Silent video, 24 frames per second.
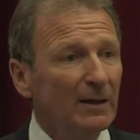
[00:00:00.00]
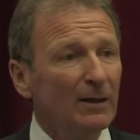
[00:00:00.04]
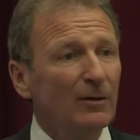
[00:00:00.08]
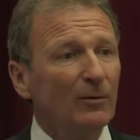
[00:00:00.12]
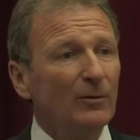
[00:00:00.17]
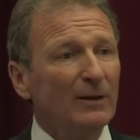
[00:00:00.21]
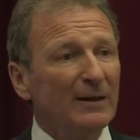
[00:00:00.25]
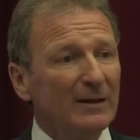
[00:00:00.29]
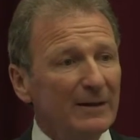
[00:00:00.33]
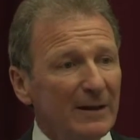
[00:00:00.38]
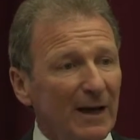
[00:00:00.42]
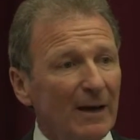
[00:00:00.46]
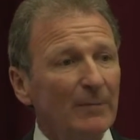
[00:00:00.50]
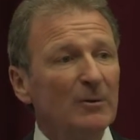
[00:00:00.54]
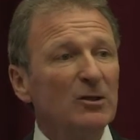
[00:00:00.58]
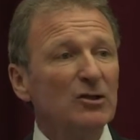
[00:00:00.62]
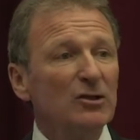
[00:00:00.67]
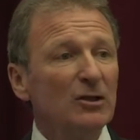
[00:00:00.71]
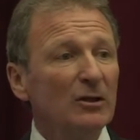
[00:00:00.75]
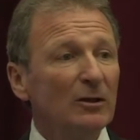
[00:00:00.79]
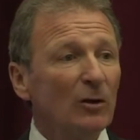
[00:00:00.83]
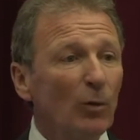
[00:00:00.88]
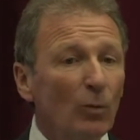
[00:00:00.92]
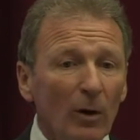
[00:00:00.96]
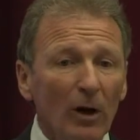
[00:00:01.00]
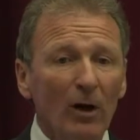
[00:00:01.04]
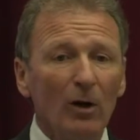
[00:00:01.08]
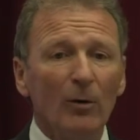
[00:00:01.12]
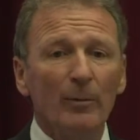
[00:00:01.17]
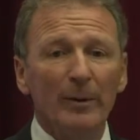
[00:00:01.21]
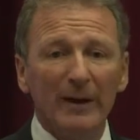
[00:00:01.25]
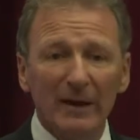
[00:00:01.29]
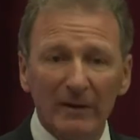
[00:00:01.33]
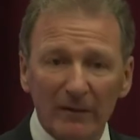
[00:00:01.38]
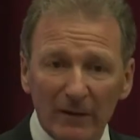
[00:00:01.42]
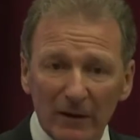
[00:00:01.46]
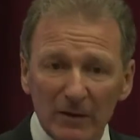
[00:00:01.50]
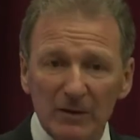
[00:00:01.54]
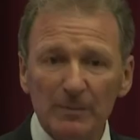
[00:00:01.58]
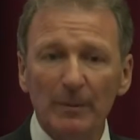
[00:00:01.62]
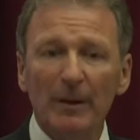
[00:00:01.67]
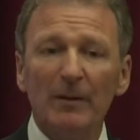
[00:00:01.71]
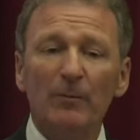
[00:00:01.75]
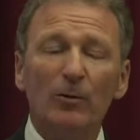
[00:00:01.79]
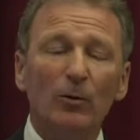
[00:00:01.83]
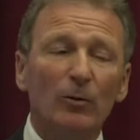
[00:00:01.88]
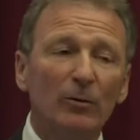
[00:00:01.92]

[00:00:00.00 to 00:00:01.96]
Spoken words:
with damaging the well-being of those people?